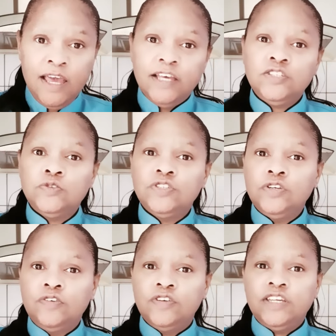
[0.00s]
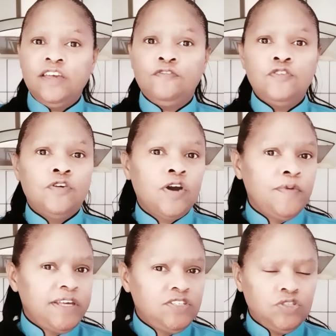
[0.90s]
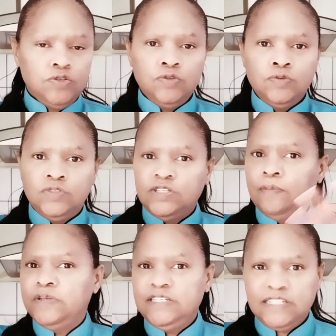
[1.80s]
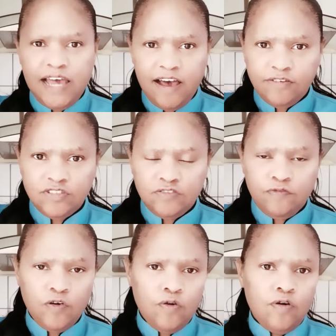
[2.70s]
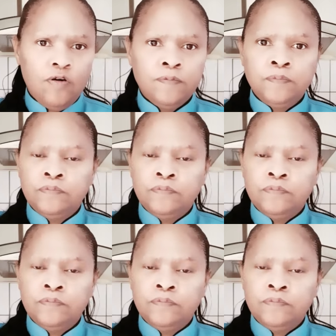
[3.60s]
It's also good if you're going to somebody's house for